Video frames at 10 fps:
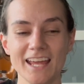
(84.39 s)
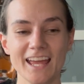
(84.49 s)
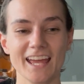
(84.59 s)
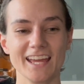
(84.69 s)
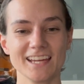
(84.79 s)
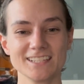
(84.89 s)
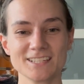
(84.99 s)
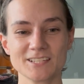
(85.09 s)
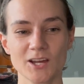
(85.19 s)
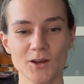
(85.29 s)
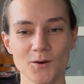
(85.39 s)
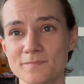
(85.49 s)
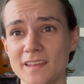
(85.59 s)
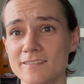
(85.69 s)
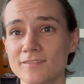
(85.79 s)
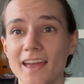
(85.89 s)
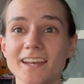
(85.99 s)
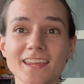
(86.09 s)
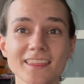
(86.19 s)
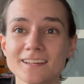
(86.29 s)
And so if
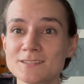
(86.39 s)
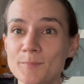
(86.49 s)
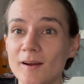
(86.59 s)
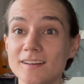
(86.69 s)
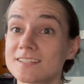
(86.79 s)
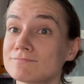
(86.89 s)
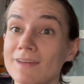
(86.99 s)
anything sparks